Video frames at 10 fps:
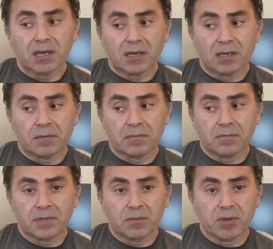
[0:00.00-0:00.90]

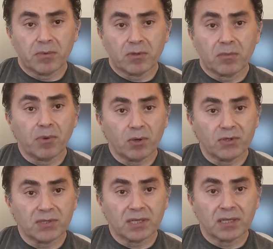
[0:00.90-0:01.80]
that people are
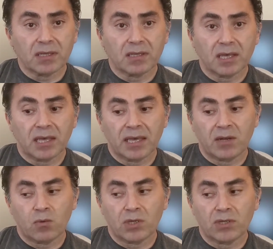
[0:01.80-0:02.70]
posting.
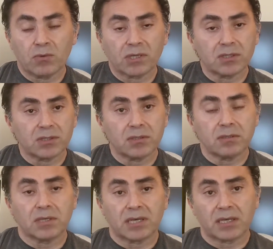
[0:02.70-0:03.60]
And what you want to
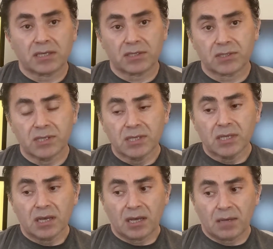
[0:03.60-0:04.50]
do is
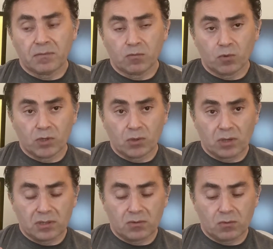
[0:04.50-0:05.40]
when
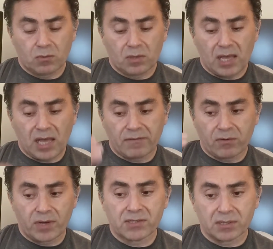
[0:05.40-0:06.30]
you have a
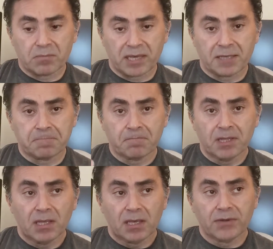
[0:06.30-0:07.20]
resume,
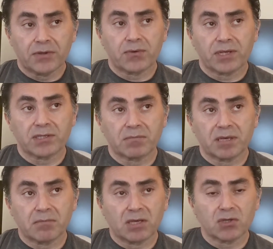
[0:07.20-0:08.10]
in your
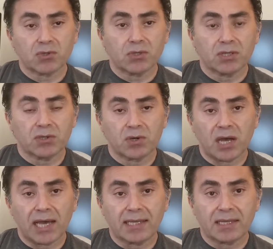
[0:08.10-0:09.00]
resume, make sure that you're
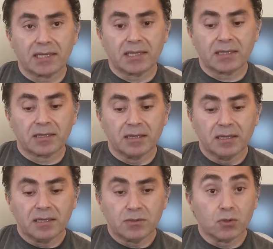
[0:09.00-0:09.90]
highlighting
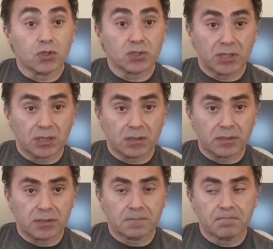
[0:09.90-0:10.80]
your
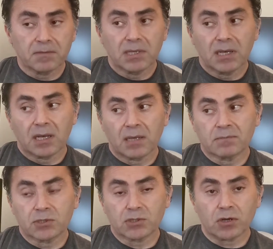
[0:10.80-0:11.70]
skills.
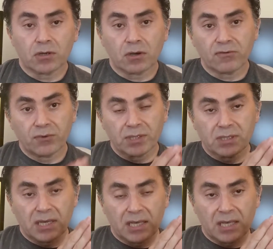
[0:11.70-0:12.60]
Start off
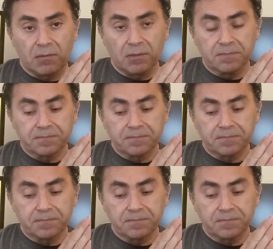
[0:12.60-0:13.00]
with a